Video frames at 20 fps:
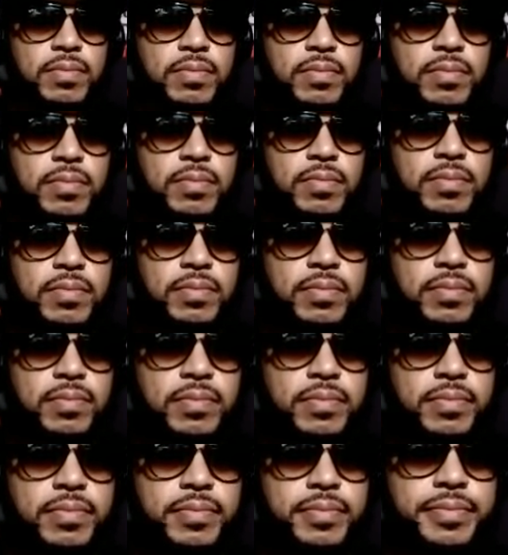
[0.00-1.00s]

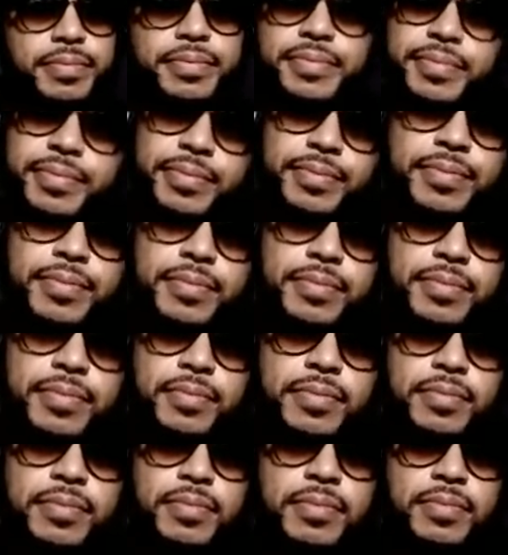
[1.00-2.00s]
(silence)